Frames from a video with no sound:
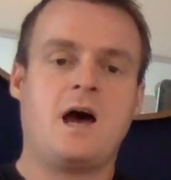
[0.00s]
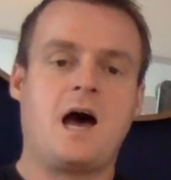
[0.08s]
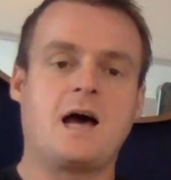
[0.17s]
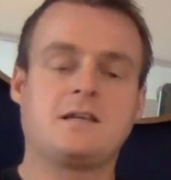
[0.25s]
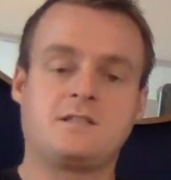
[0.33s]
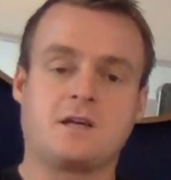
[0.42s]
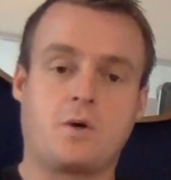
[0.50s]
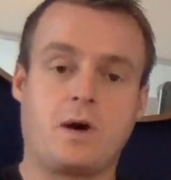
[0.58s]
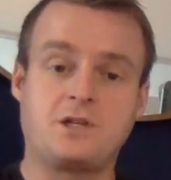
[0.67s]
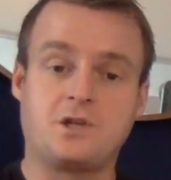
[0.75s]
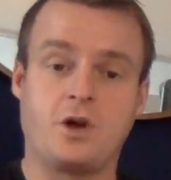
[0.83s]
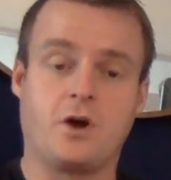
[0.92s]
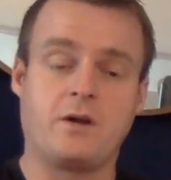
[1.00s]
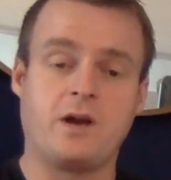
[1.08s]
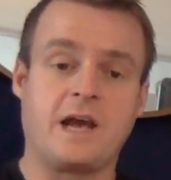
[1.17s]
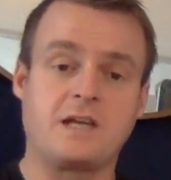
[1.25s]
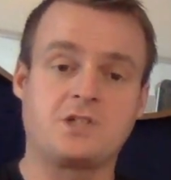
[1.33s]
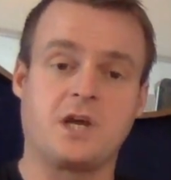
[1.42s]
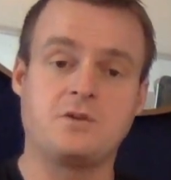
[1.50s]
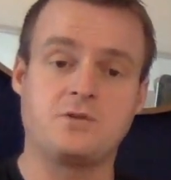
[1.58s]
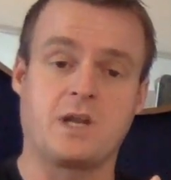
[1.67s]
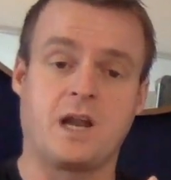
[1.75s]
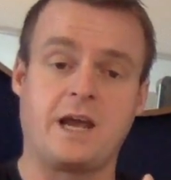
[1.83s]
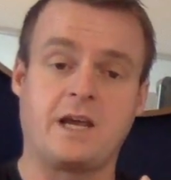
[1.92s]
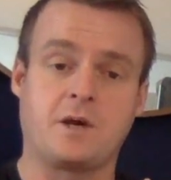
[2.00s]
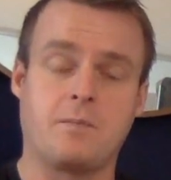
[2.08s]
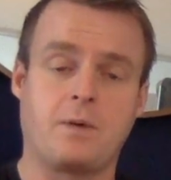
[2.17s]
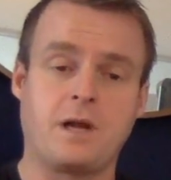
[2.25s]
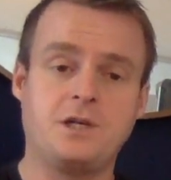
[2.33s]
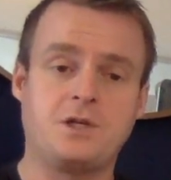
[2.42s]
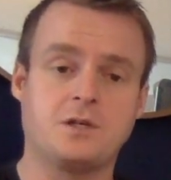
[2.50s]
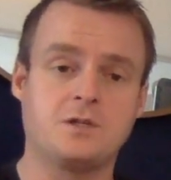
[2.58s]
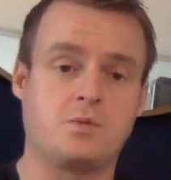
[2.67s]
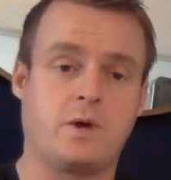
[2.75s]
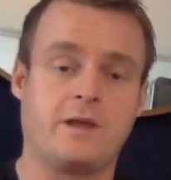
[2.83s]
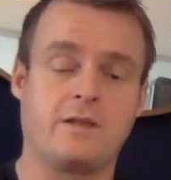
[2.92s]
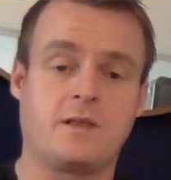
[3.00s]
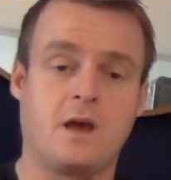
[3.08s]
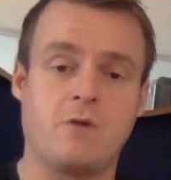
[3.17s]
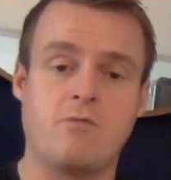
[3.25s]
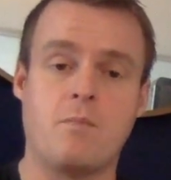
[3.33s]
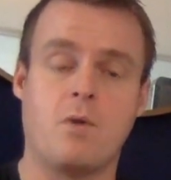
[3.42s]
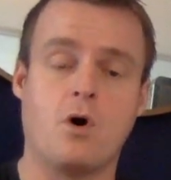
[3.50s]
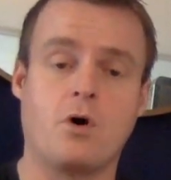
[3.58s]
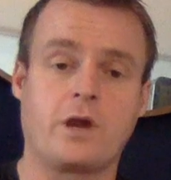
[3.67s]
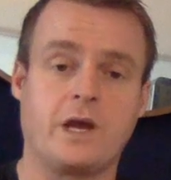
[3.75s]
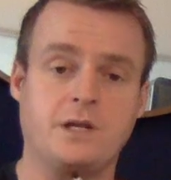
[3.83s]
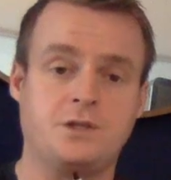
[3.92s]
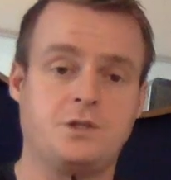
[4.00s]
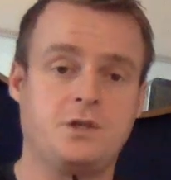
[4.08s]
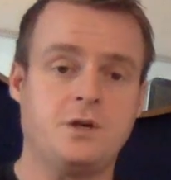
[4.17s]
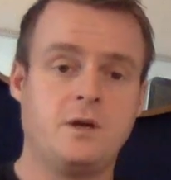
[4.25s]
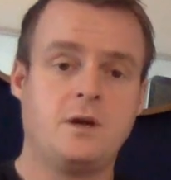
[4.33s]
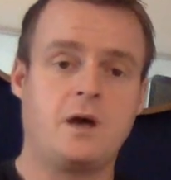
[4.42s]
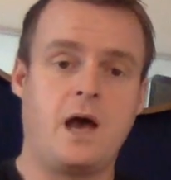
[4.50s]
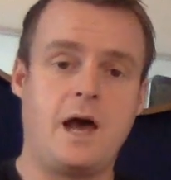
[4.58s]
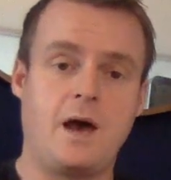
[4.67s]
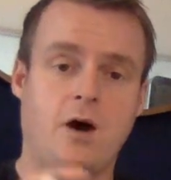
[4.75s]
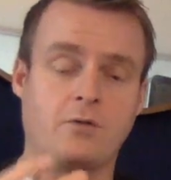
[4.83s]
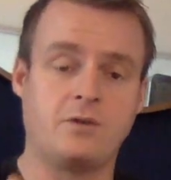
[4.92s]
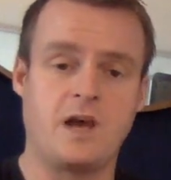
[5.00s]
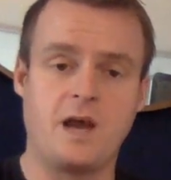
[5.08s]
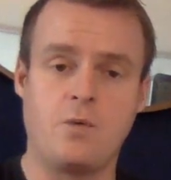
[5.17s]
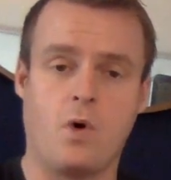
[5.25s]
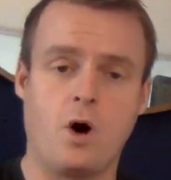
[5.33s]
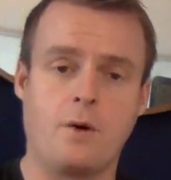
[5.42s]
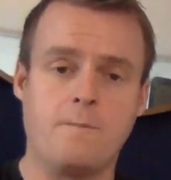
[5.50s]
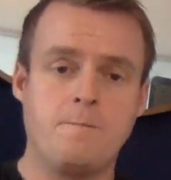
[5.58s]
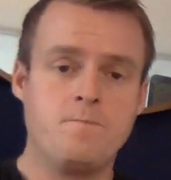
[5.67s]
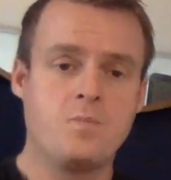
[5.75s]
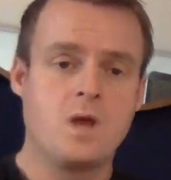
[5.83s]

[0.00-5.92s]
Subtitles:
asked a question on exchange with delayed completions with a remortgage on day one.